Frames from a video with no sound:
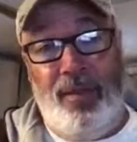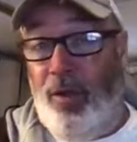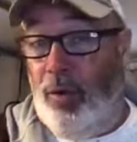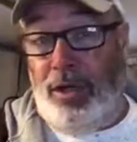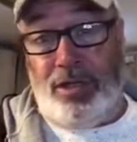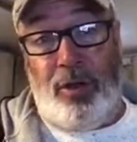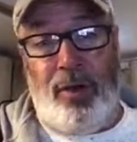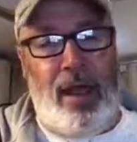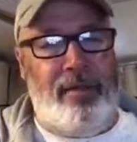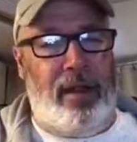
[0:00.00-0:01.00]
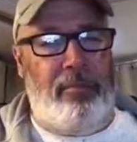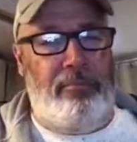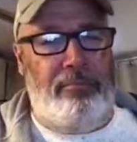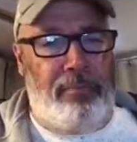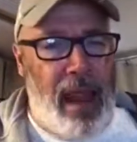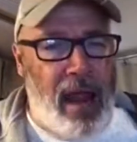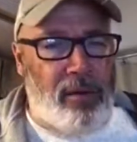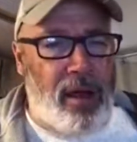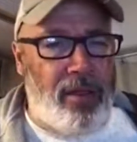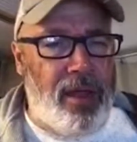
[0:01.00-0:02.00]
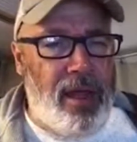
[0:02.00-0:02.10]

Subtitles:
we just don't have any bandwidth.